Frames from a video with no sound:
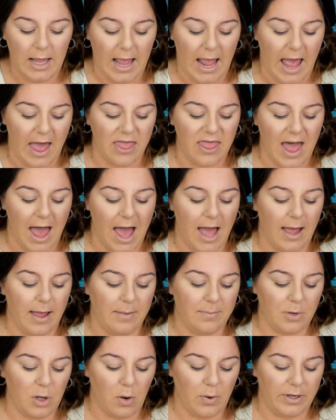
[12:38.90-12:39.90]
and that I
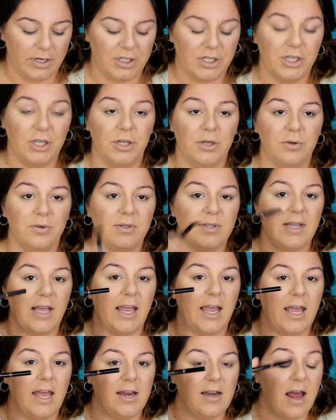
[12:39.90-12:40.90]
am going to use
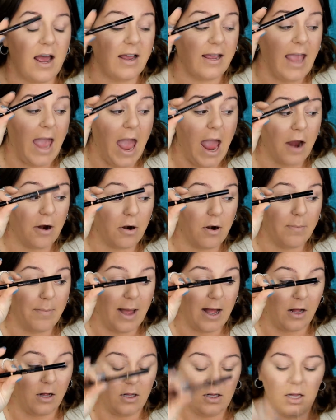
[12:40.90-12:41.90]
in
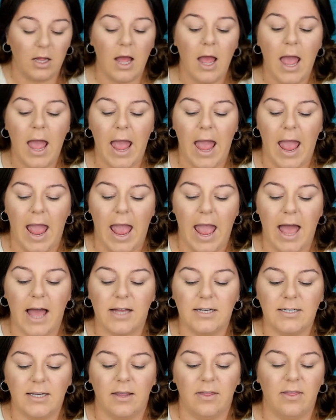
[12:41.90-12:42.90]
Caramel,
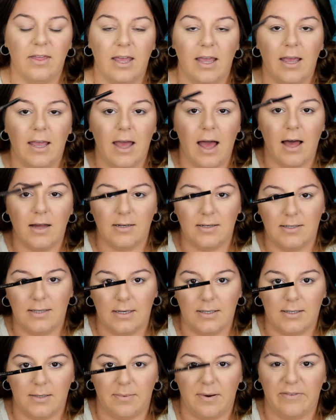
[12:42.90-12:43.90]
and the
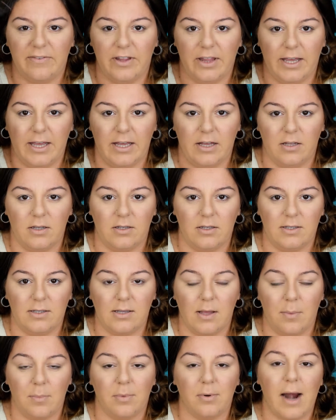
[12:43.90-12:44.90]
Anastasia Beverly Hills
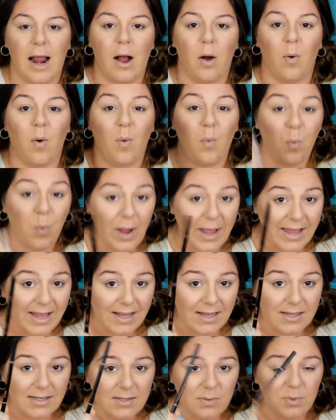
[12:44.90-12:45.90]
Brow
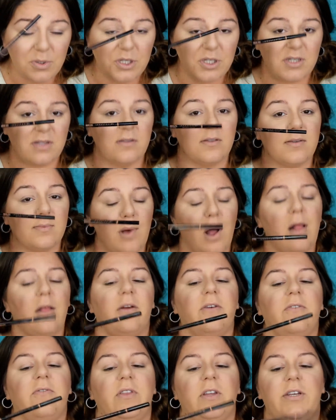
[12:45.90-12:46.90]
Wiz, which is the
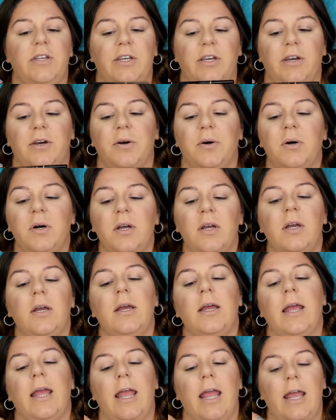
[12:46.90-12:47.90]
smaller of the two,
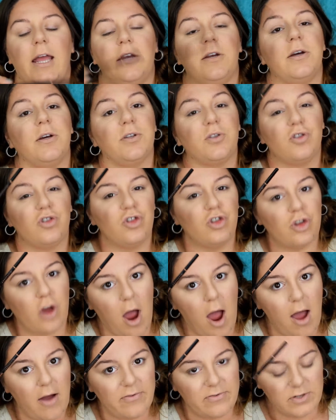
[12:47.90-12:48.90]
in
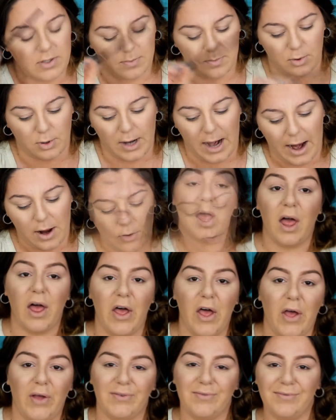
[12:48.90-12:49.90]
Soft Brown.
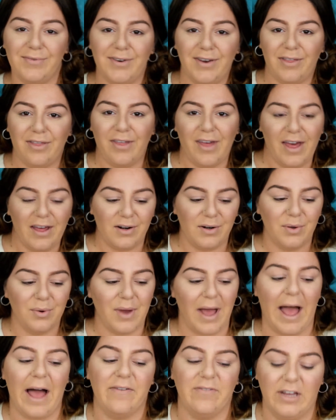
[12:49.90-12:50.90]
And there you
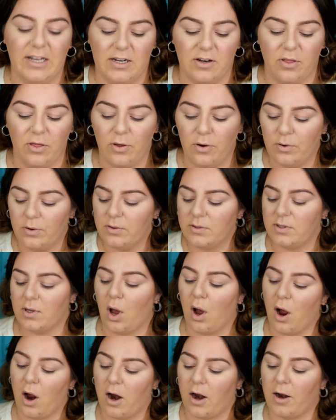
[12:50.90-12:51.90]
have it. Those
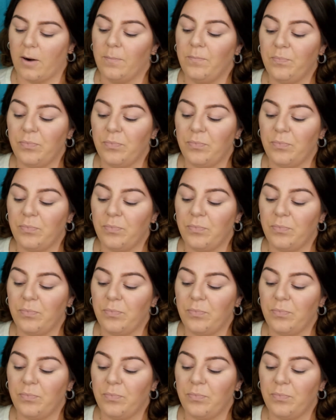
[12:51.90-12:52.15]
are